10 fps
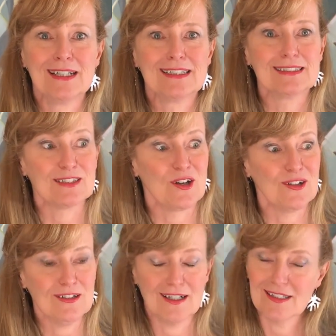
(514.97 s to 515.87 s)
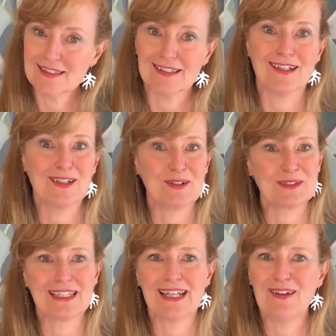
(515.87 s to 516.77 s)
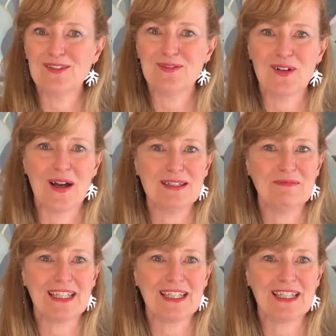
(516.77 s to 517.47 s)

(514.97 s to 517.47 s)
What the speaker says: So I decided I was going to have to find him